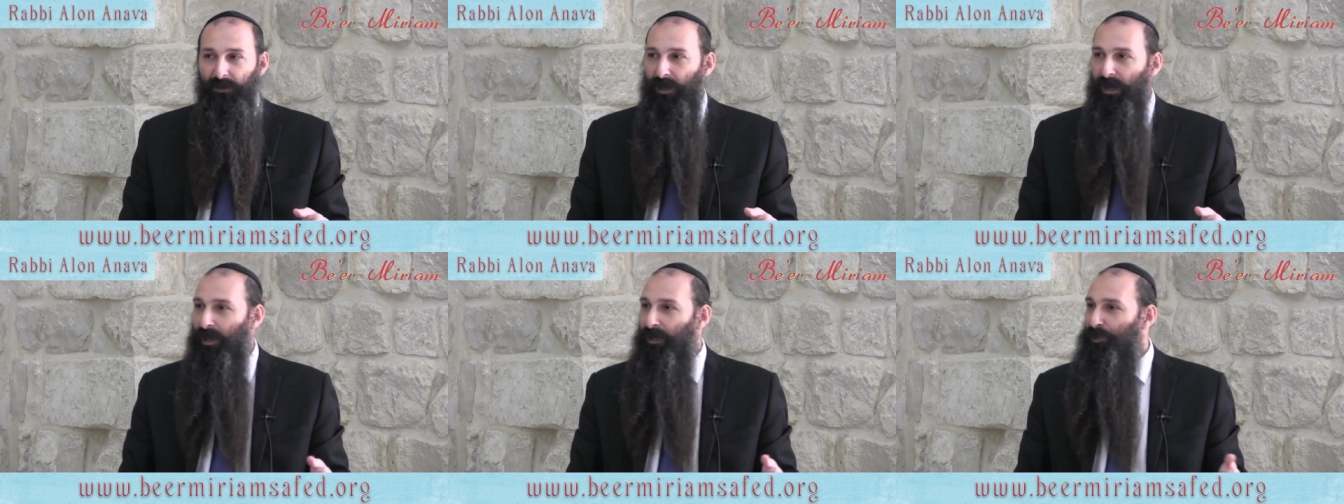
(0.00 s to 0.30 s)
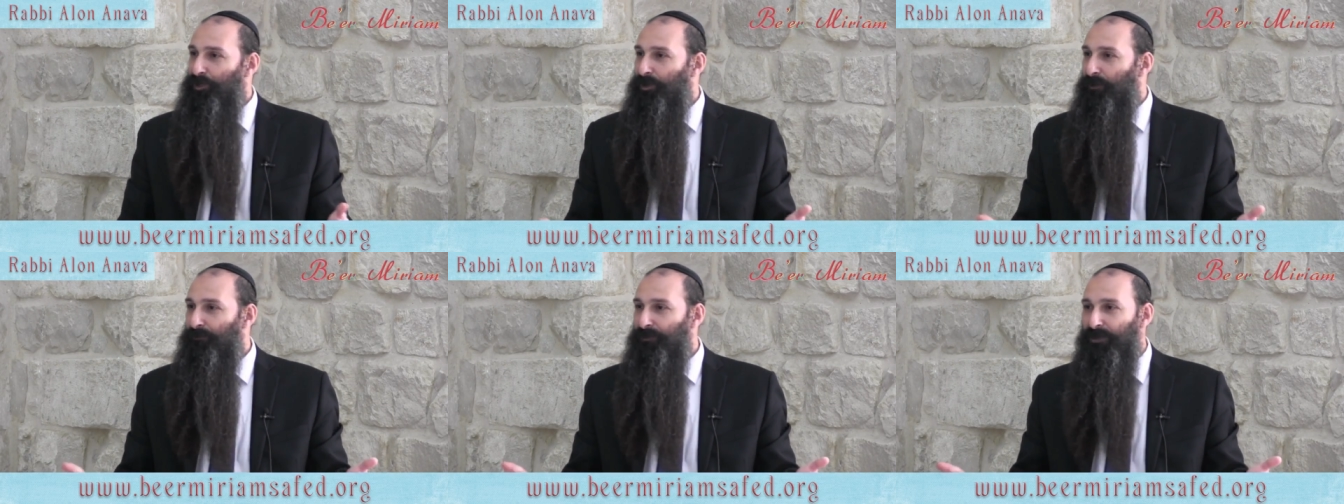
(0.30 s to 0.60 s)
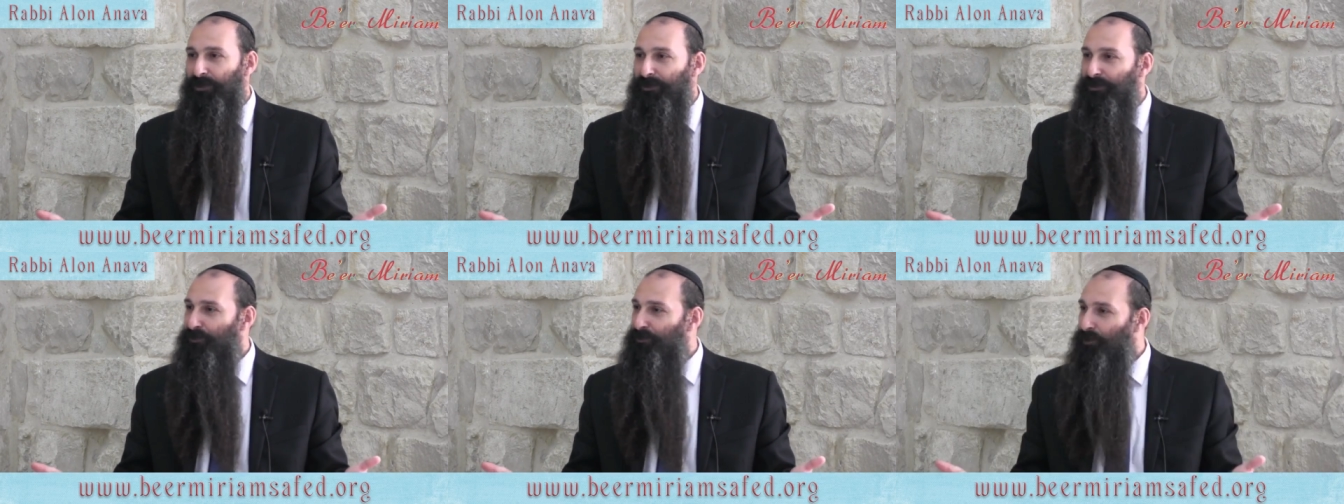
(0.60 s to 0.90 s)
And Hashem
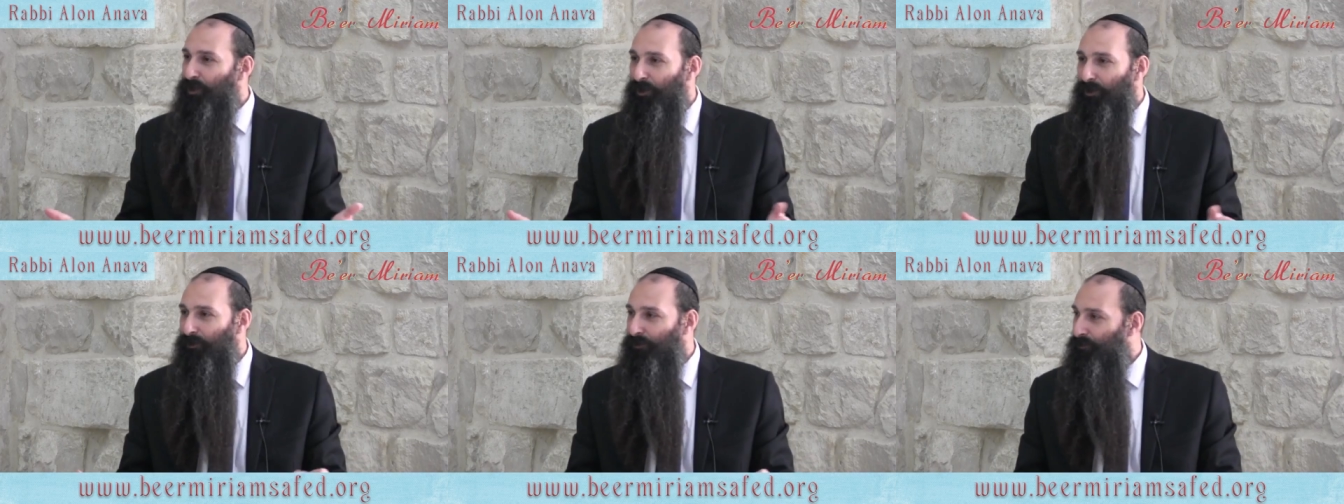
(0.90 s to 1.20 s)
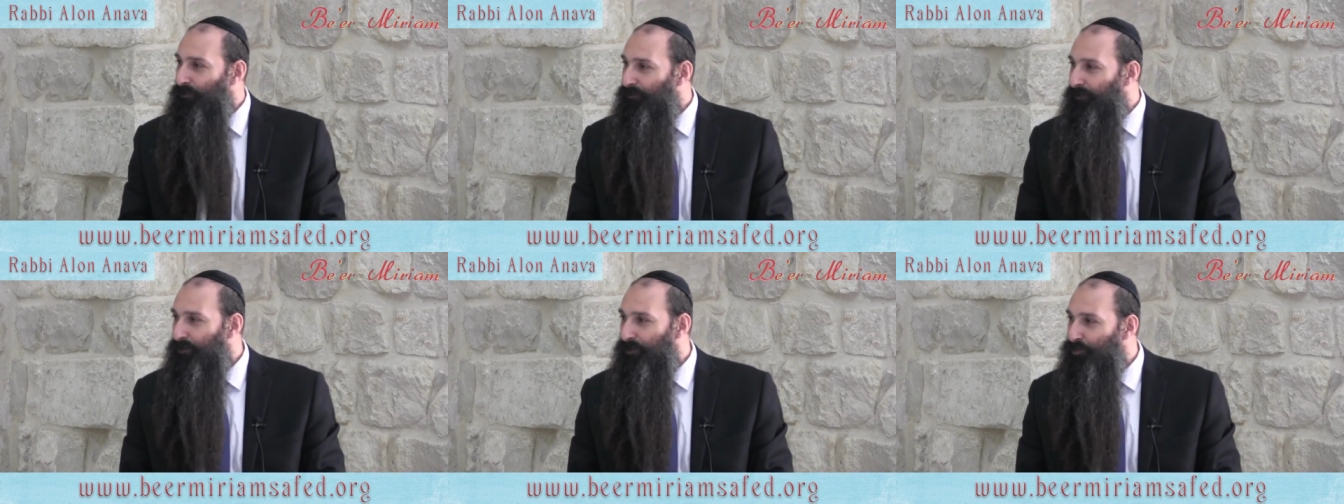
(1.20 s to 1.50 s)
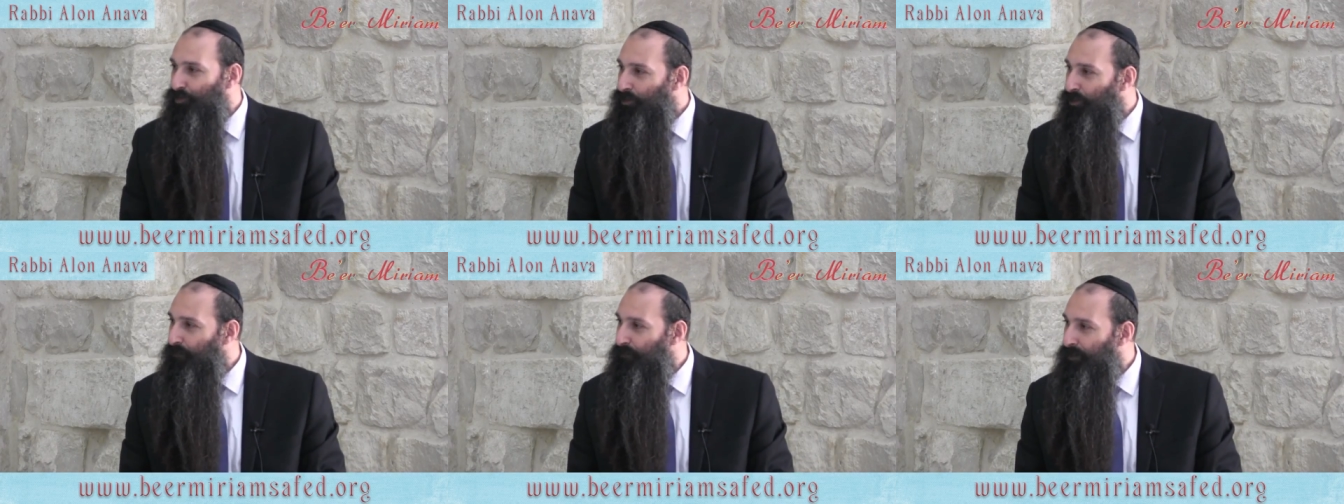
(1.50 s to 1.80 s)
says, no, the
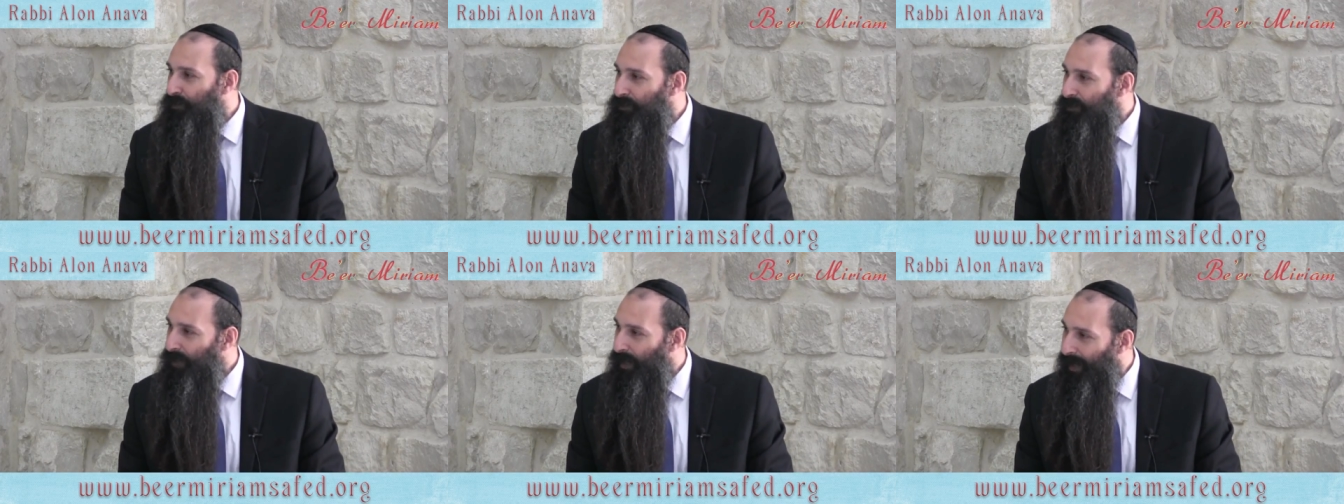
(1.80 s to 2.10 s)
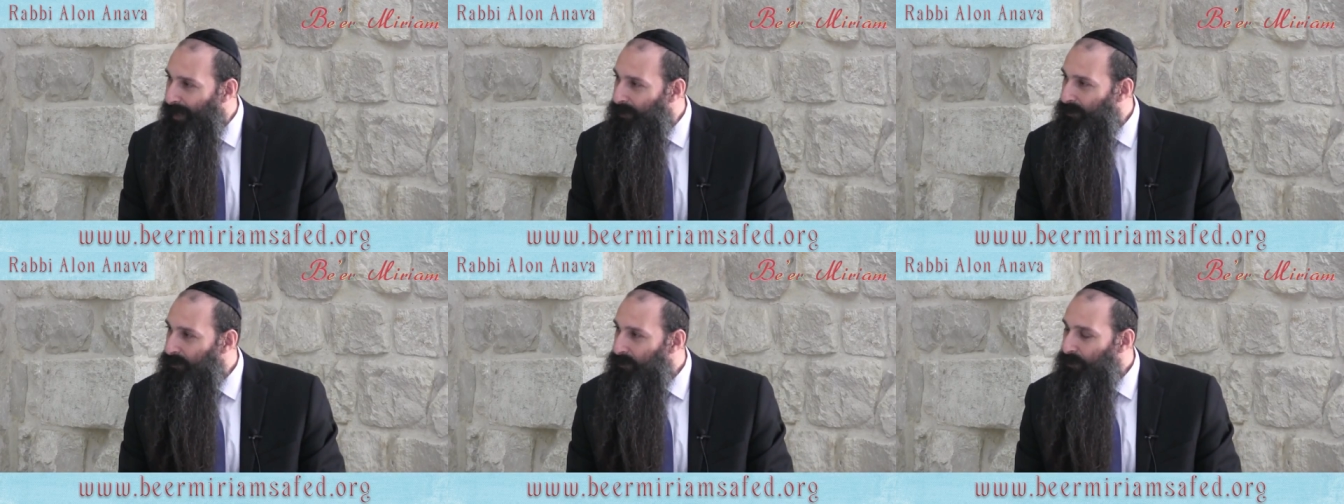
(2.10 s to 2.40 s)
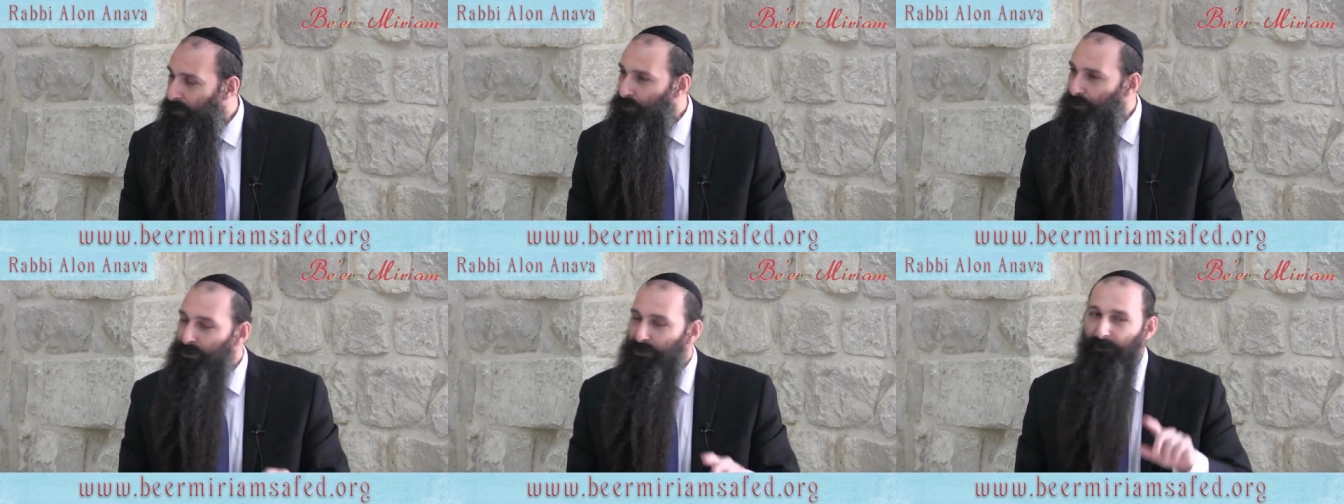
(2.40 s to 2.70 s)
trip is
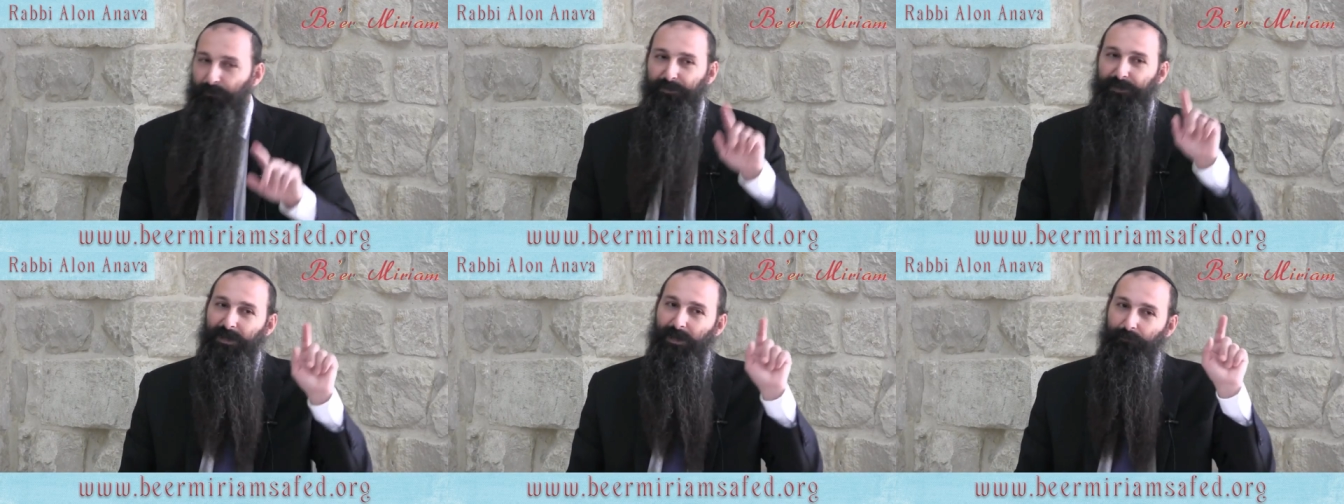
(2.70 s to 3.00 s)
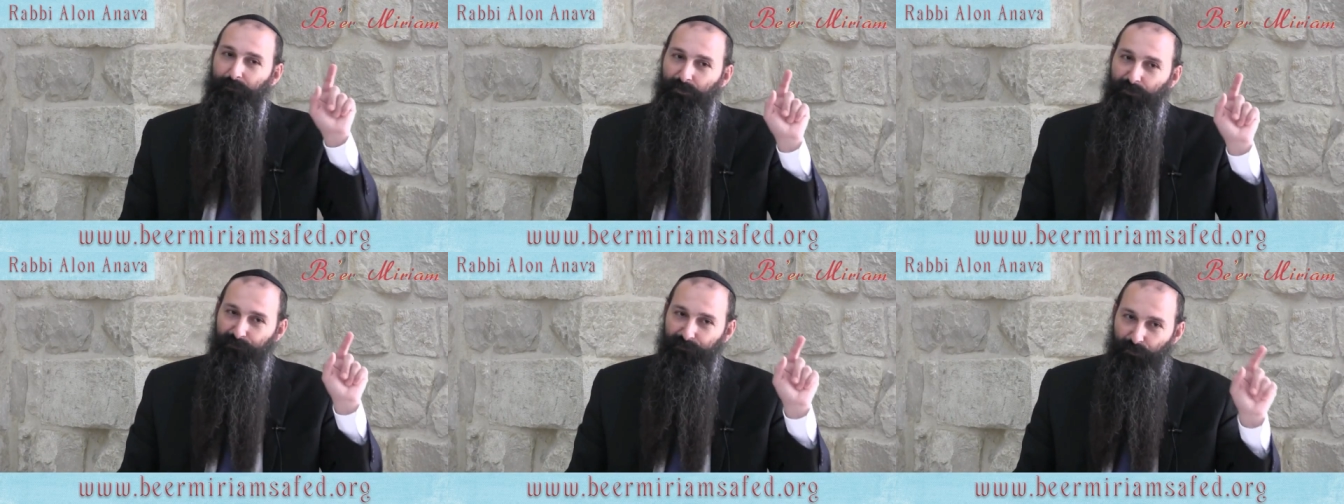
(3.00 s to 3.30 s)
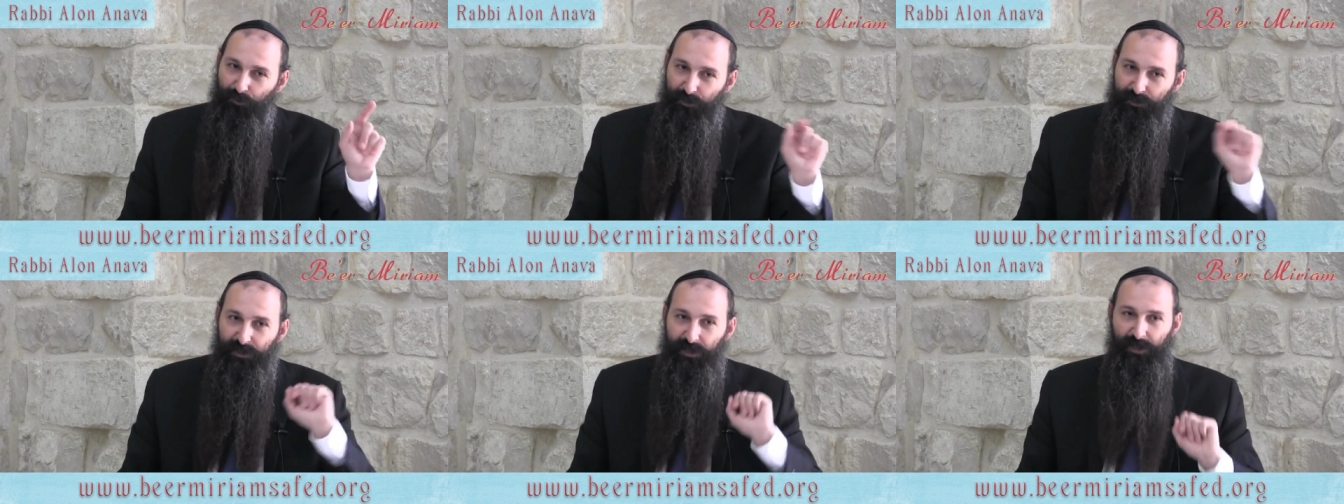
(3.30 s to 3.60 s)
ending on September
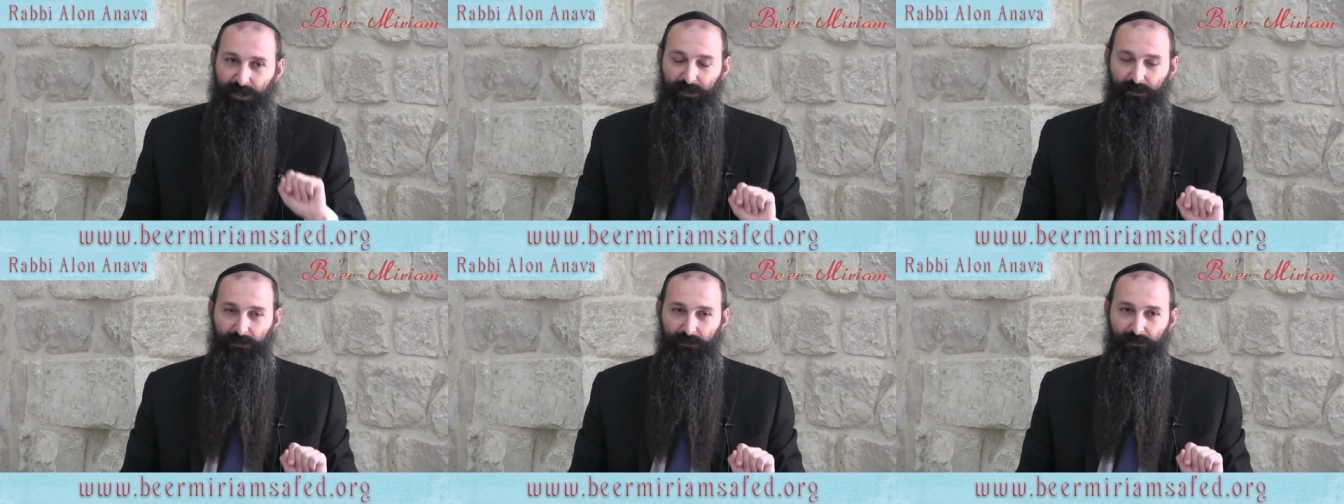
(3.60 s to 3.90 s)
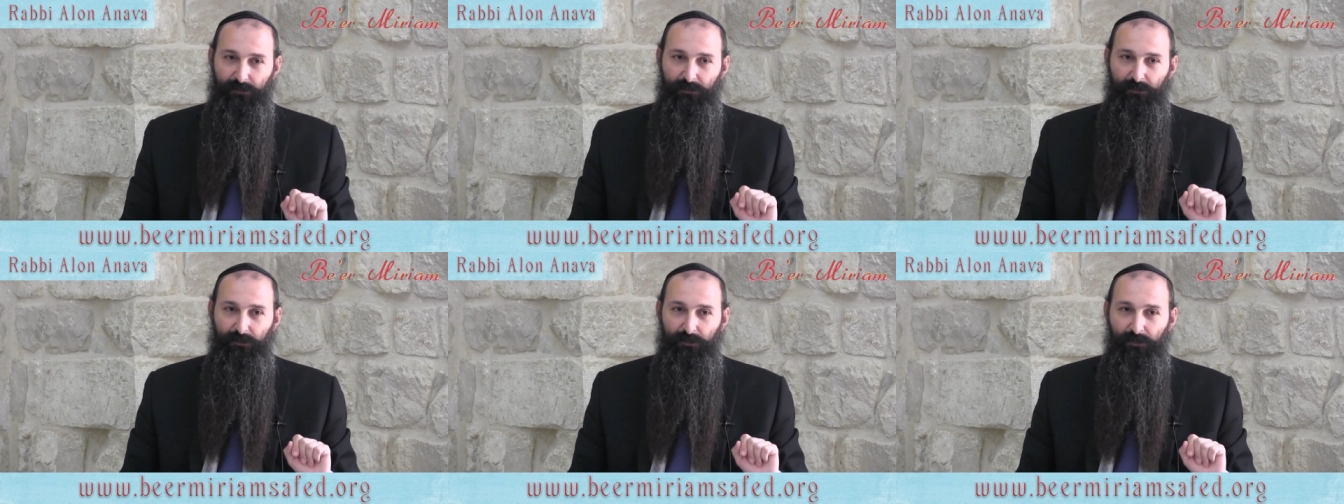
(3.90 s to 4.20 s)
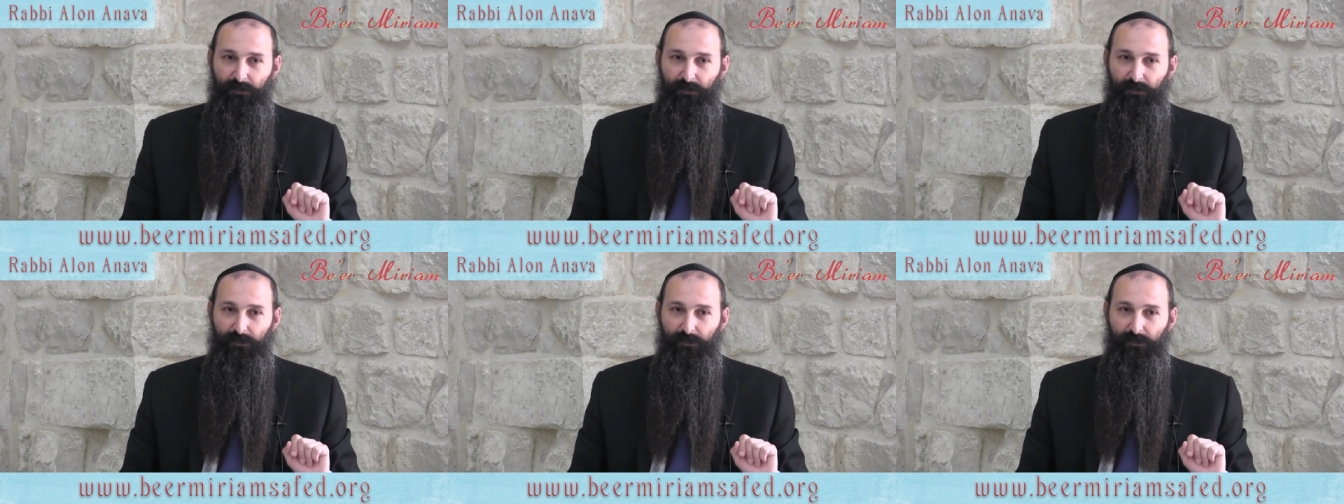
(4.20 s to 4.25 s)
14.